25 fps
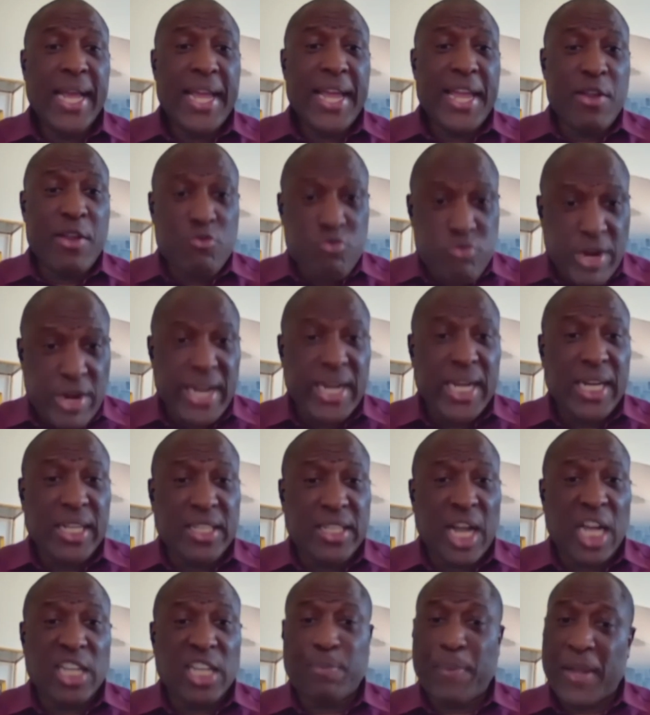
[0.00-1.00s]
He really
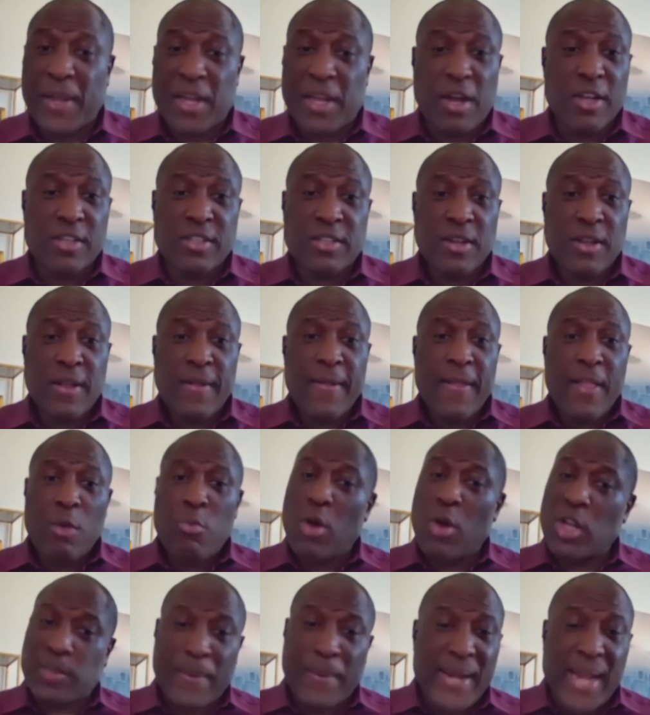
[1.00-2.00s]
does, because
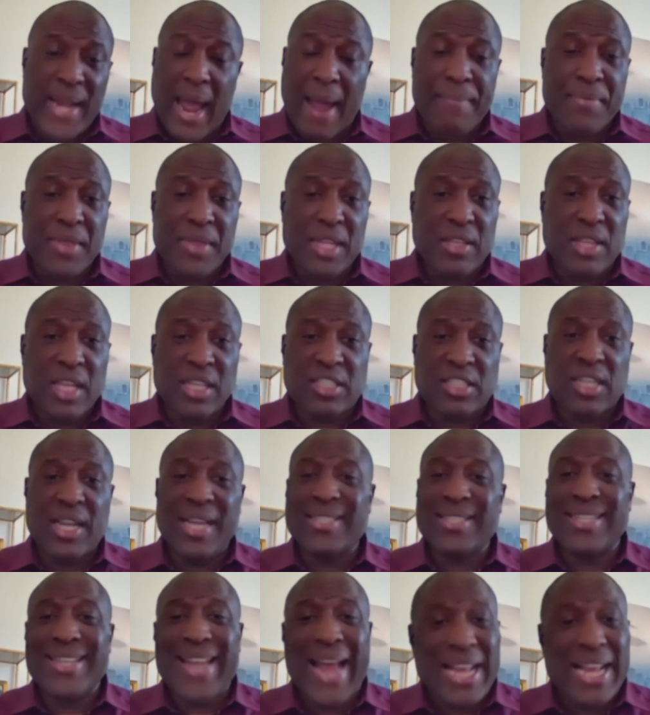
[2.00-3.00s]
what's been happening this
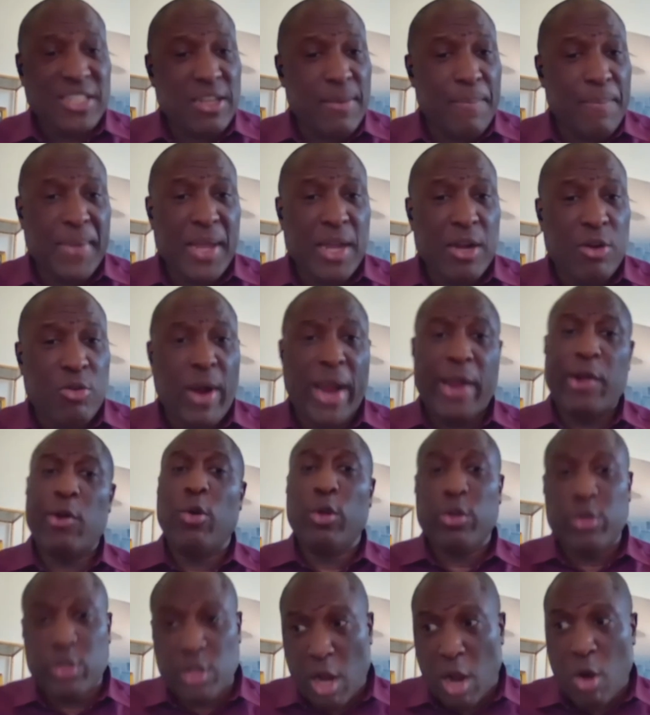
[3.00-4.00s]
season hasn't been great.
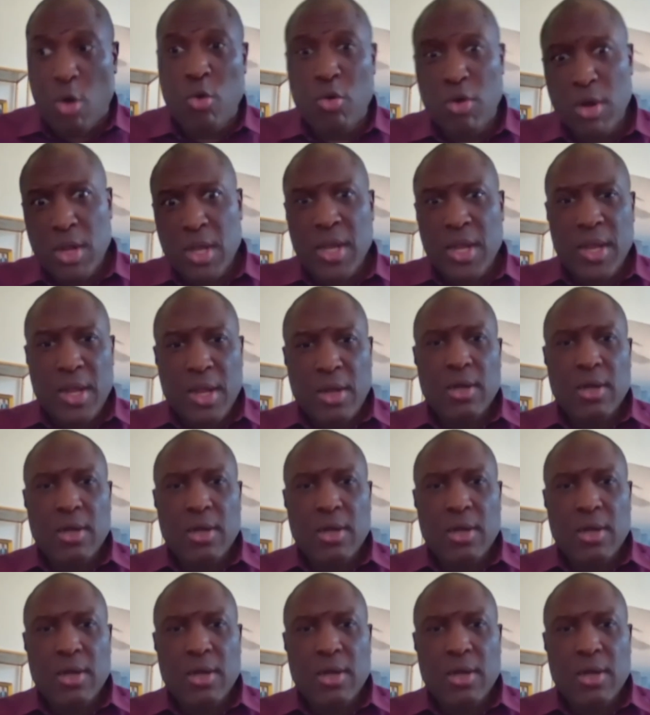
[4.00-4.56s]
Although